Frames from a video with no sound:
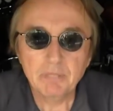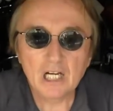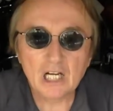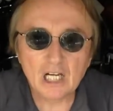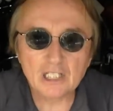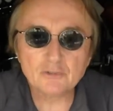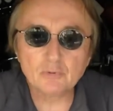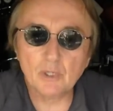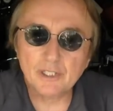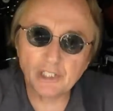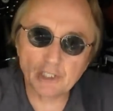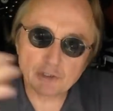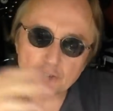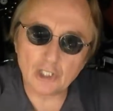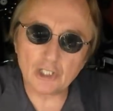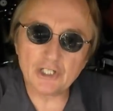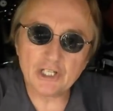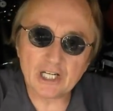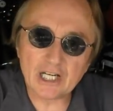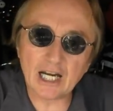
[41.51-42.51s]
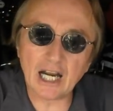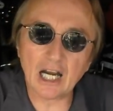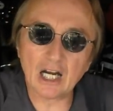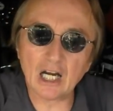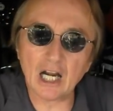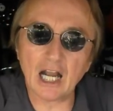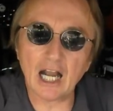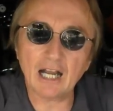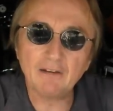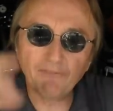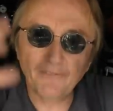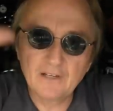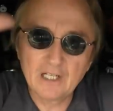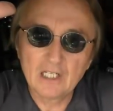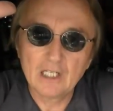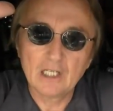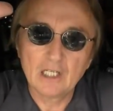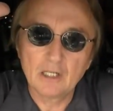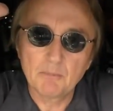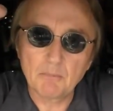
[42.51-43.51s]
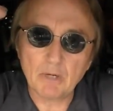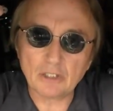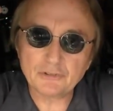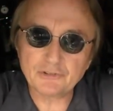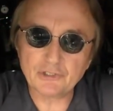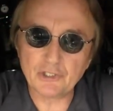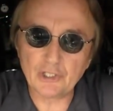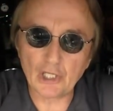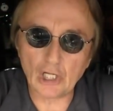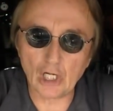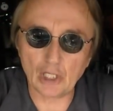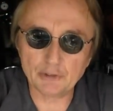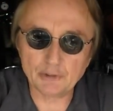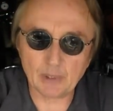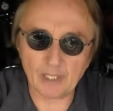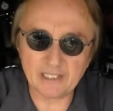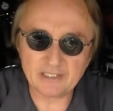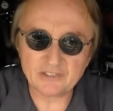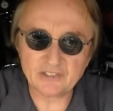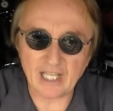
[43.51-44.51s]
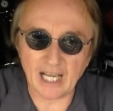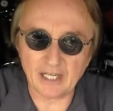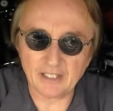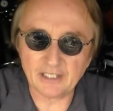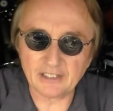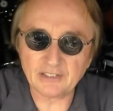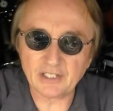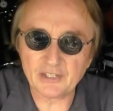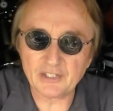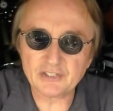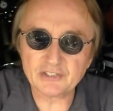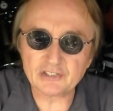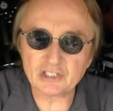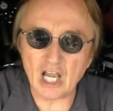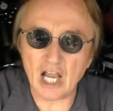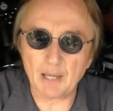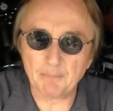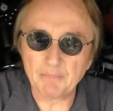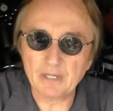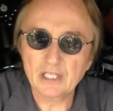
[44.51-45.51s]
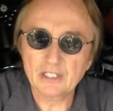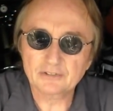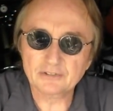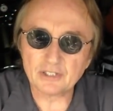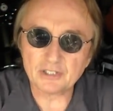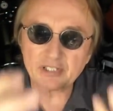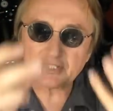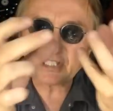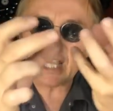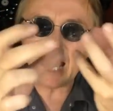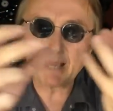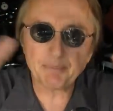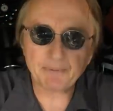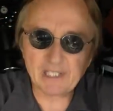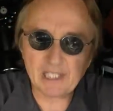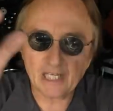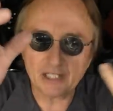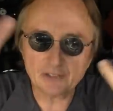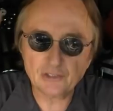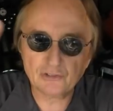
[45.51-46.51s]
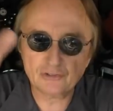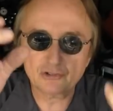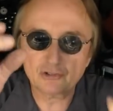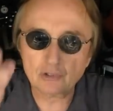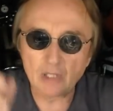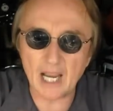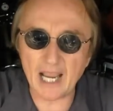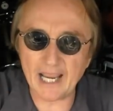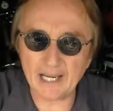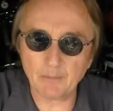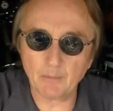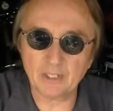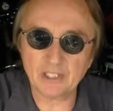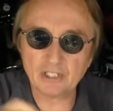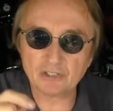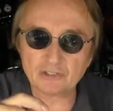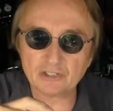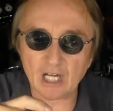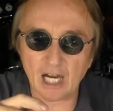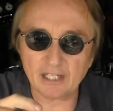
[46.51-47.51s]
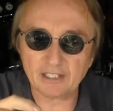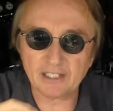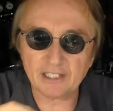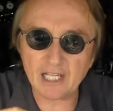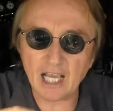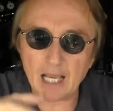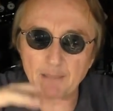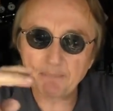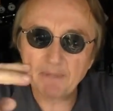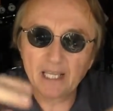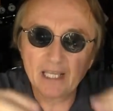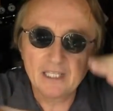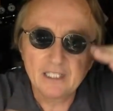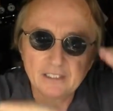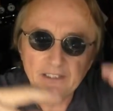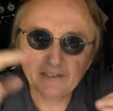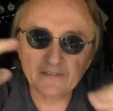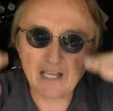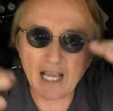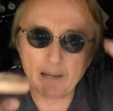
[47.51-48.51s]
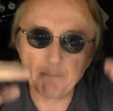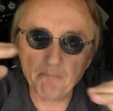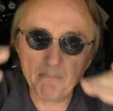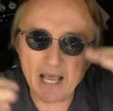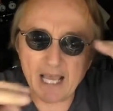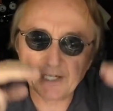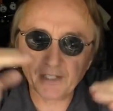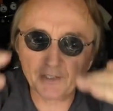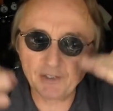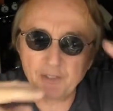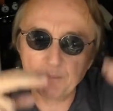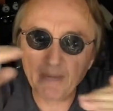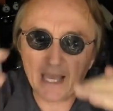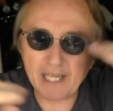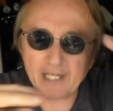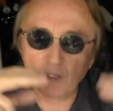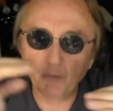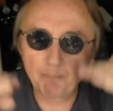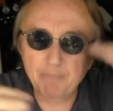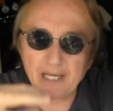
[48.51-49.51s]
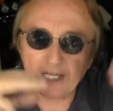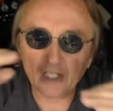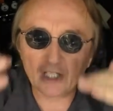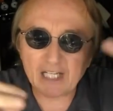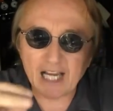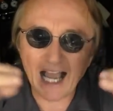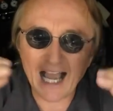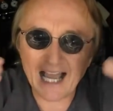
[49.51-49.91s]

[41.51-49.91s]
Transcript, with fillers: Because when you turn your car off, most of the oil drains down into the sump, so the top of the engine's dry and when you start it up, you got metal to metal bare